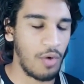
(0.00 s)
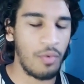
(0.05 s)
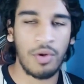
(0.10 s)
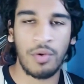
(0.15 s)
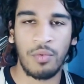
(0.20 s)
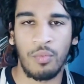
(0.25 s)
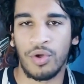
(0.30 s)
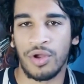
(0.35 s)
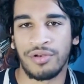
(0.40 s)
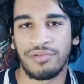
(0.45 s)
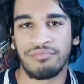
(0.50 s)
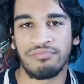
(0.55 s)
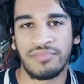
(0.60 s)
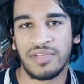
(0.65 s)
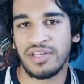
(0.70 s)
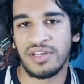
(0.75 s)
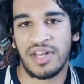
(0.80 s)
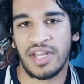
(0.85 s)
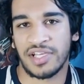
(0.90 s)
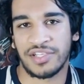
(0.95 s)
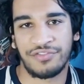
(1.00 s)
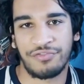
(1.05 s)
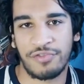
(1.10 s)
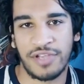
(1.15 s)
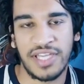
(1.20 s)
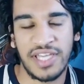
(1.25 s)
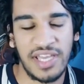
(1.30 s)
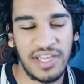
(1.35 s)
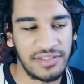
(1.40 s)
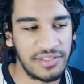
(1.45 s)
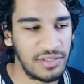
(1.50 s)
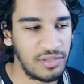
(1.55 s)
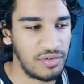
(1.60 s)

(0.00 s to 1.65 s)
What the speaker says: I want one in the next 3 years.